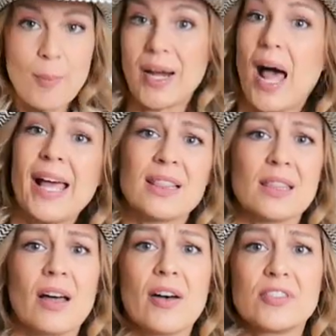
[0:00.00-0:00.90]
but I
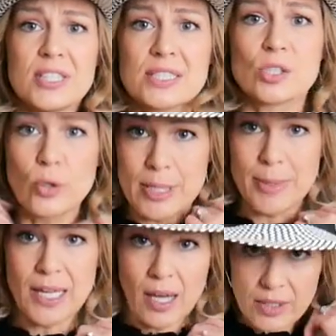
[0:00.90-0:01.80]
loved this
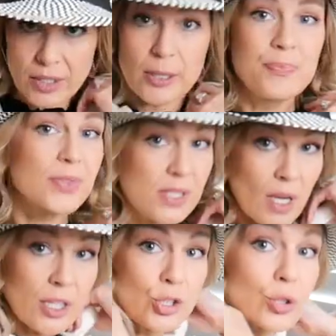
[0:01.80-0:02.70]
creamy color. It's
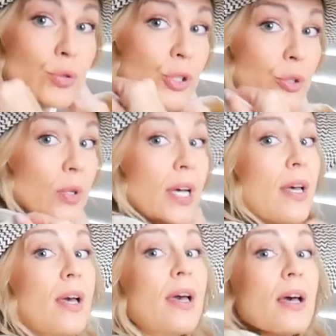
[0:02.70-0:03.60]
got a true
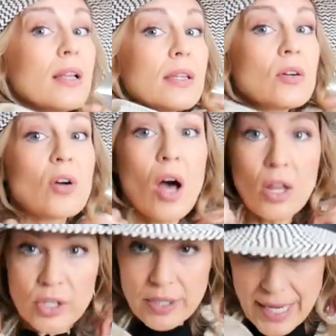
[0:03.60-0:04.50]
little
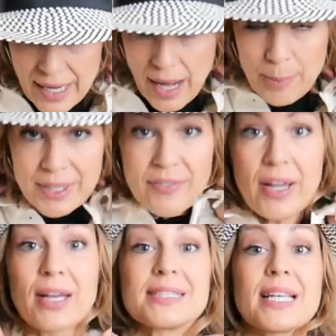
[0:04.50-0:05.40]
color and I believe I
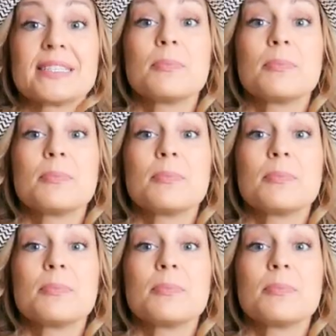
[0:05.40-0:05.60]
got a size